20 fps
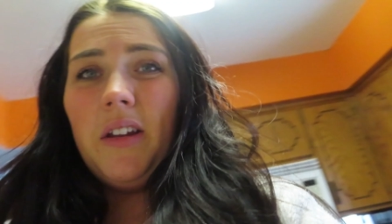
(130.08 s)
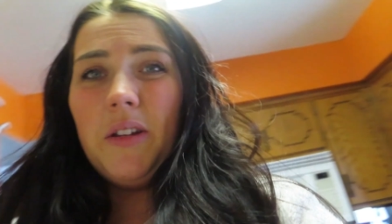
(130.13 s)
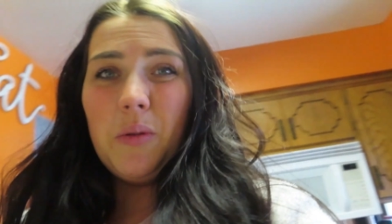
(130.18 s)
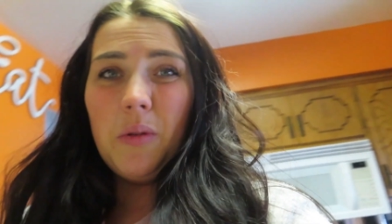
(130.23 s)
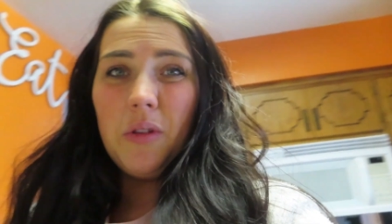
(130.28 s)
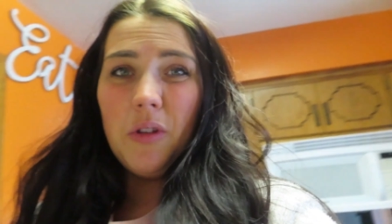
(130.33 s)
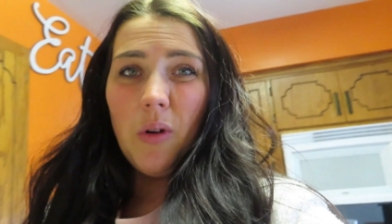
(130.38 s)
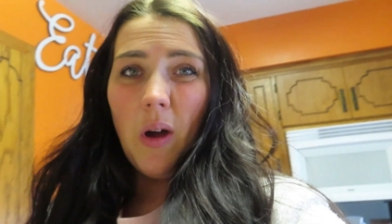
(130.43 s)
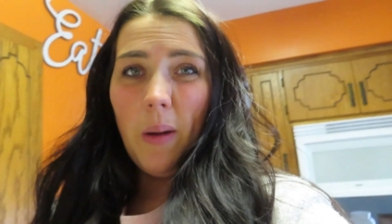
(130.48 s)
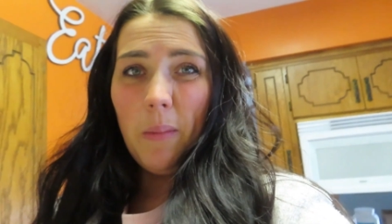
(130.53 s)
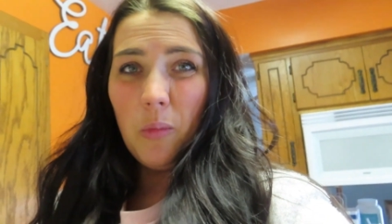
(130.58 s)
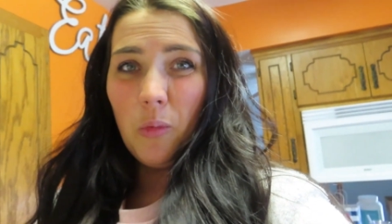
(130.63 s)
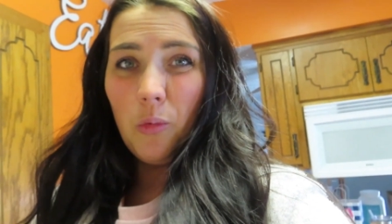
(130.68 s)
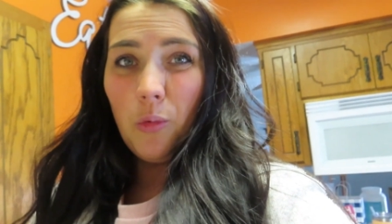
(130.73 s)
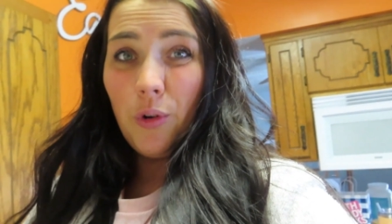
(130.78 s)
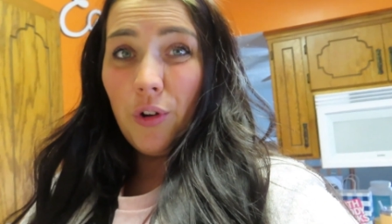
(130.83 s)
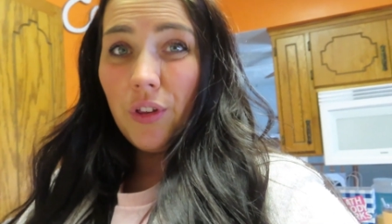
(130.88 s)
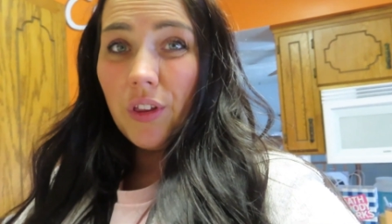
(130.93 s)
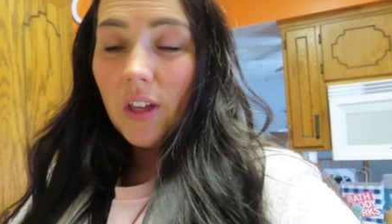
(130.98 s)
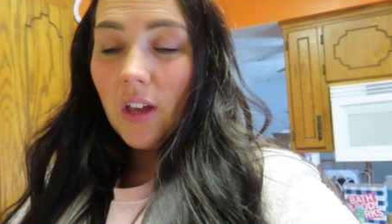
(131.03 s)
Honest with you, I'm
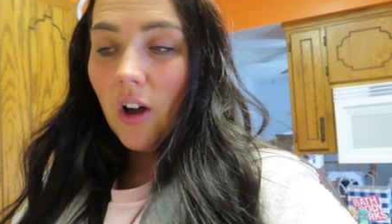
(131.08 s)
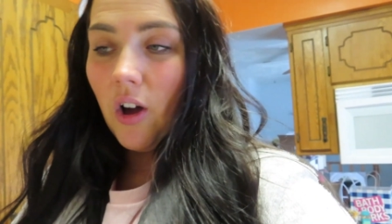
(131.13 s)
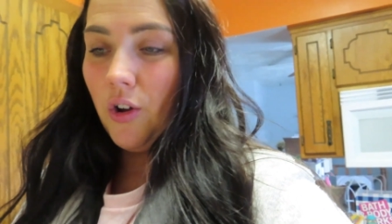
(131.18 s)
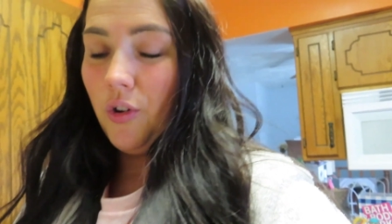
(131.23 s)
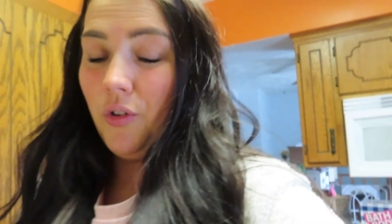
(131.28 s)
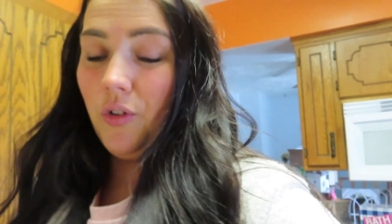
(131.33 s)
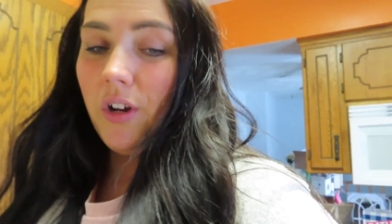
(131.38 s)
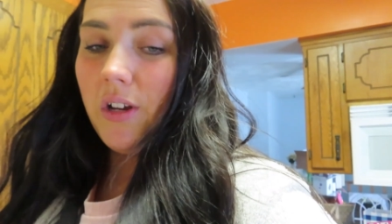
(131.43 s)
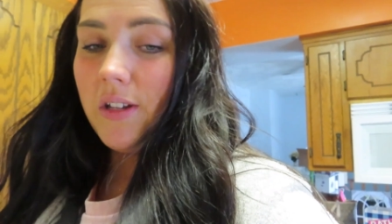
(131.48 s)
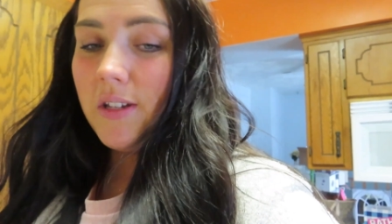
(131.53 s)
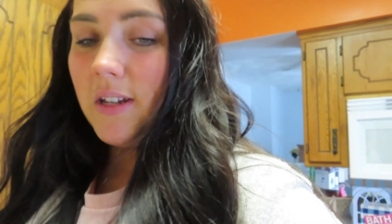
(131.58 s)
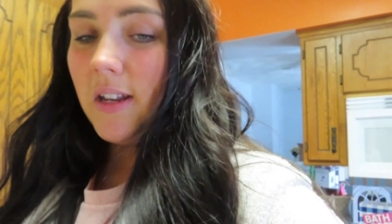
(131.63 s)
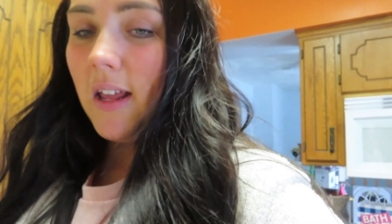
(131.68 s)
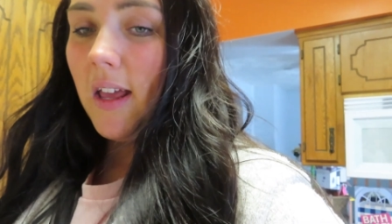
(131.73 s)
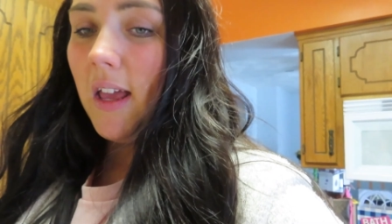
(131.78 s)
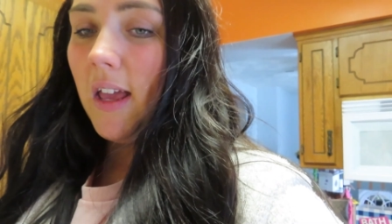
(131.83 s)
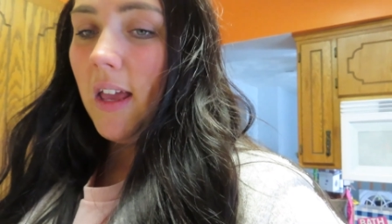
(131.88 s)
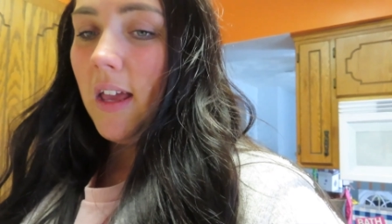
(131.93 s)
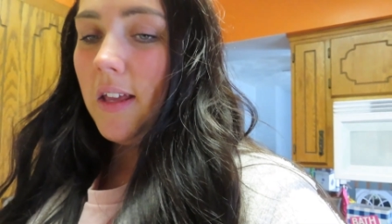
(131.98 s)
really hungry today.